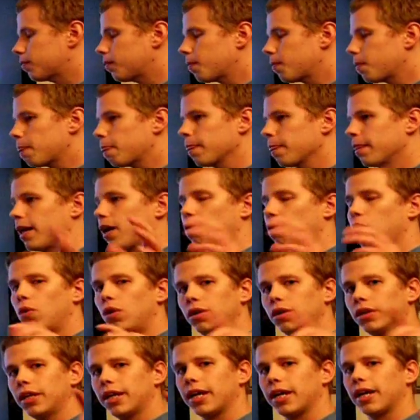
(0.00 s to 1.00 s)
Now one
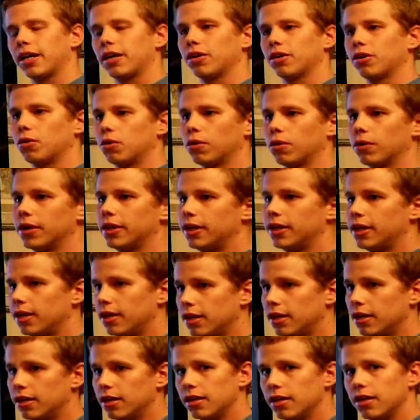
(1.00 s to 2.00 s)
category
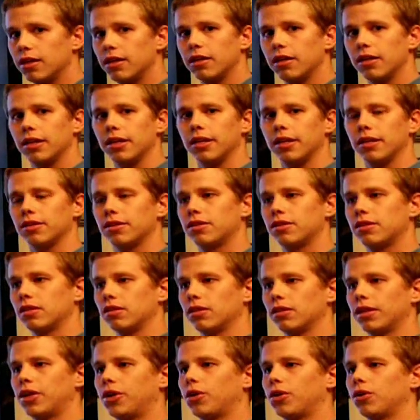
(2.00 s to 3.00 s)
is
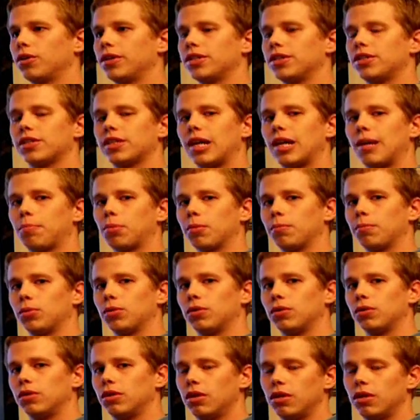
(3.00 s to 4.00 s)
linearly separable
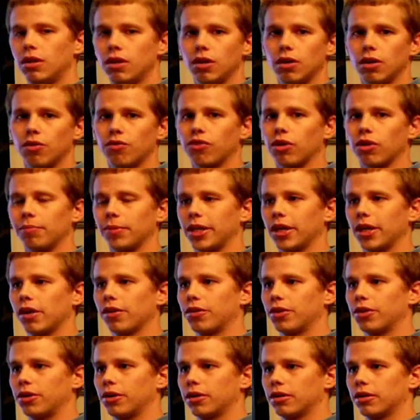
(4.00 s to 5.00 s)
from the other
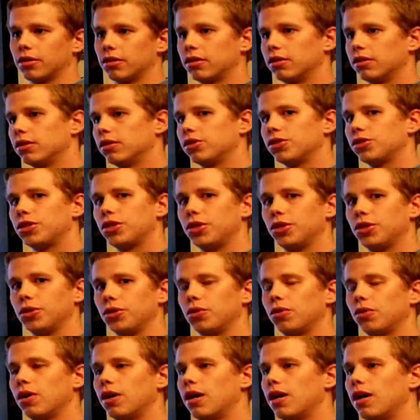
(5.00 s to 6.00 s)
2.
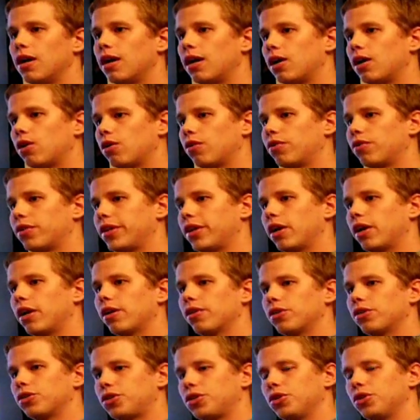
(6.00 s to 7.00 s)
However, the other
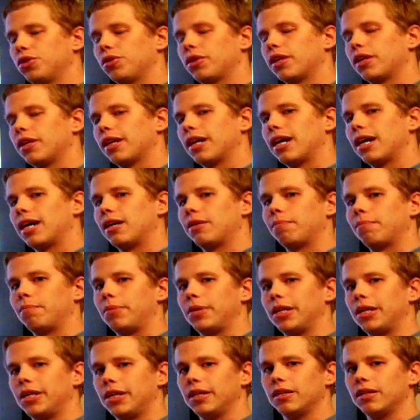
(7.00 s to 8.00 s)
2 cannot
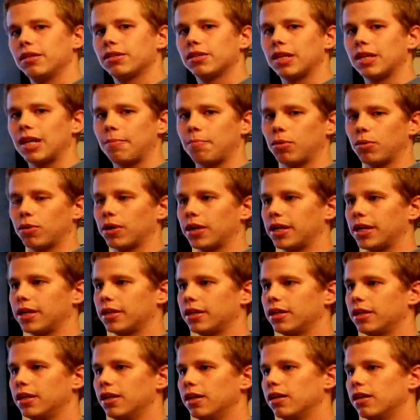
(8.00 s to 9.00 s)
be separated.
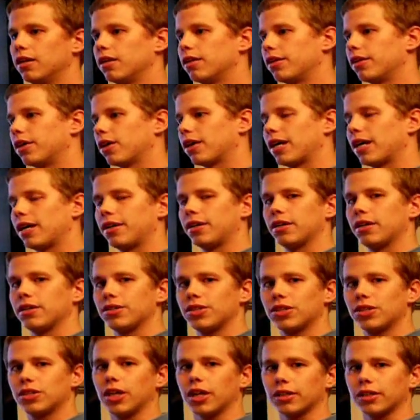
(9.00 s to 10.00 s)
They're kind of
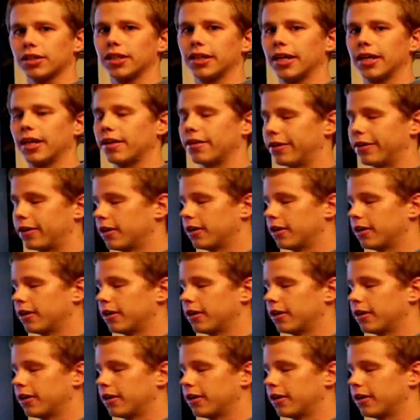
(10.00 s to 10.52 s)
stuck together.